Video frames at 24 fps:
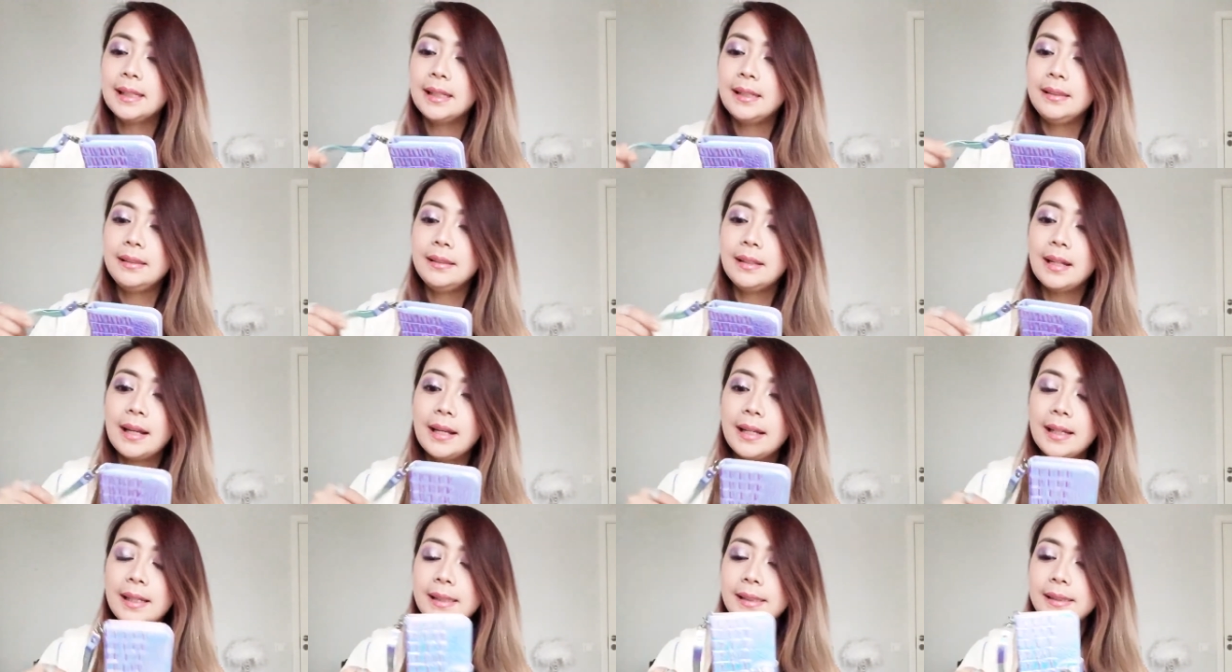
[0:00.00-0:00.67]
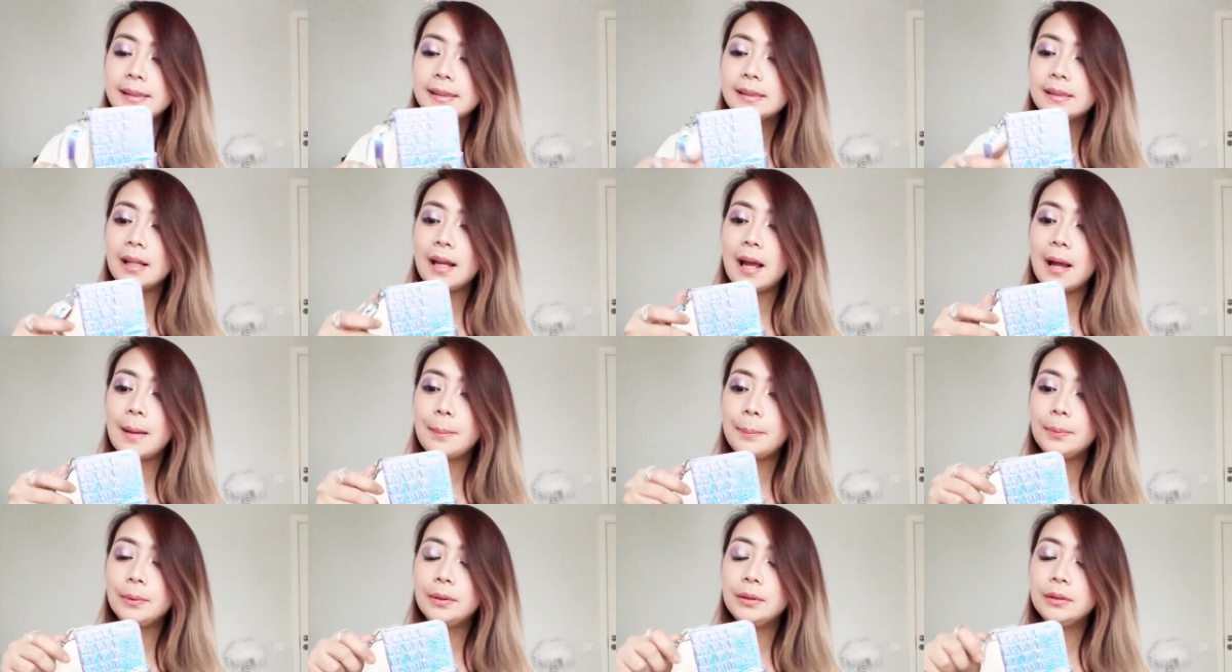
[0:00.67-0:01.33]
a nice
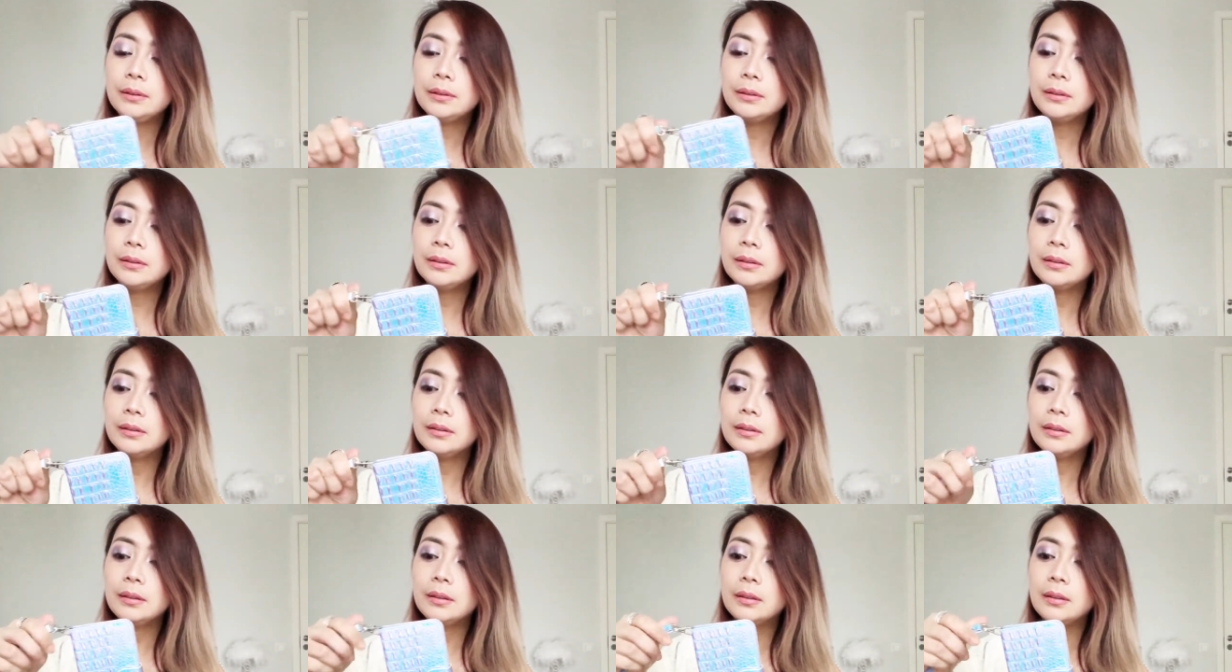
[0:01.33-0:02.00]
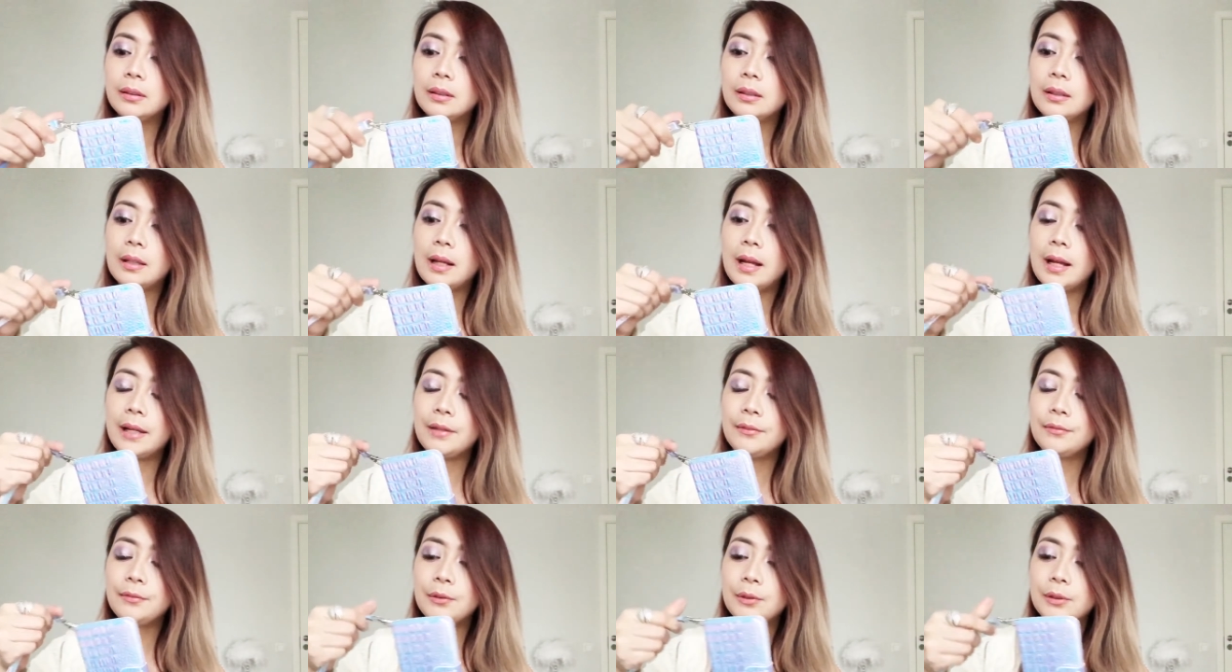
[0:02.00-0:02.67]
Apple
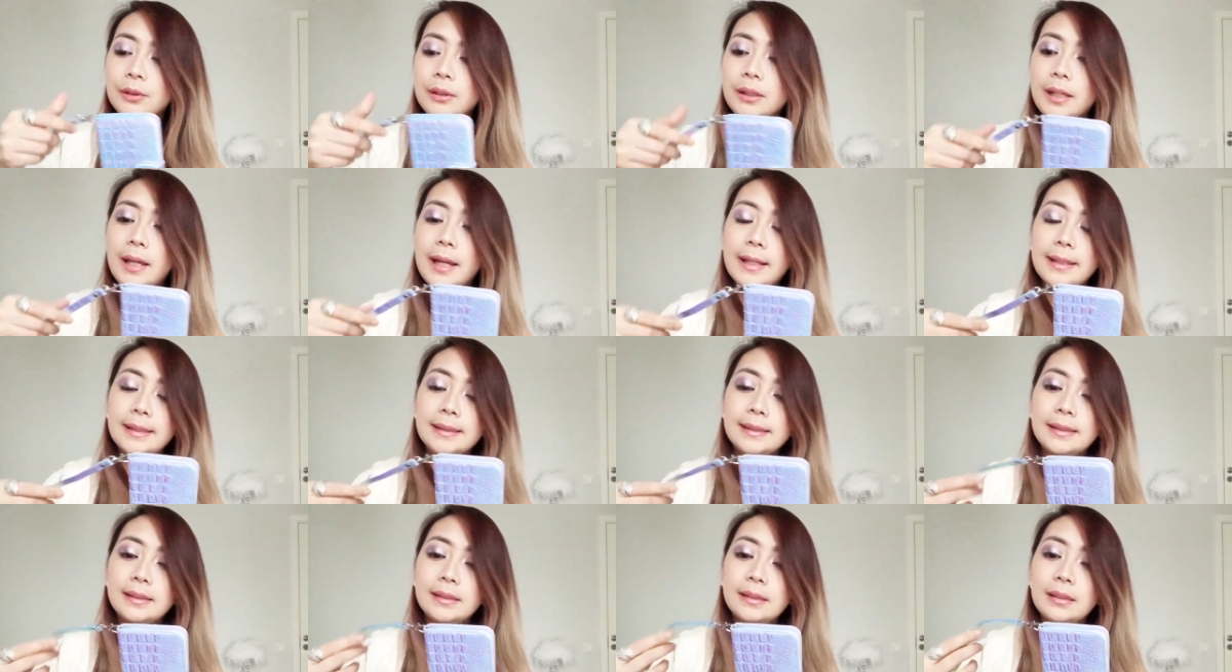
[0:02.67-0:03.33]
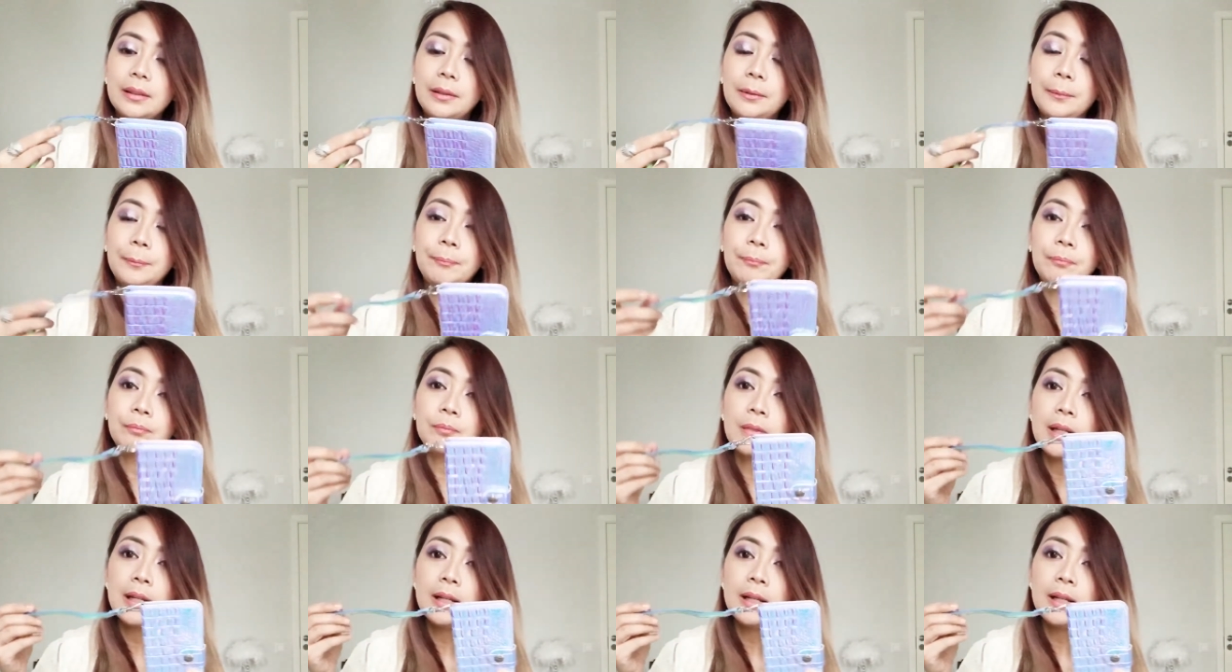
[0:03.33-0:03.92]
iPhone X um,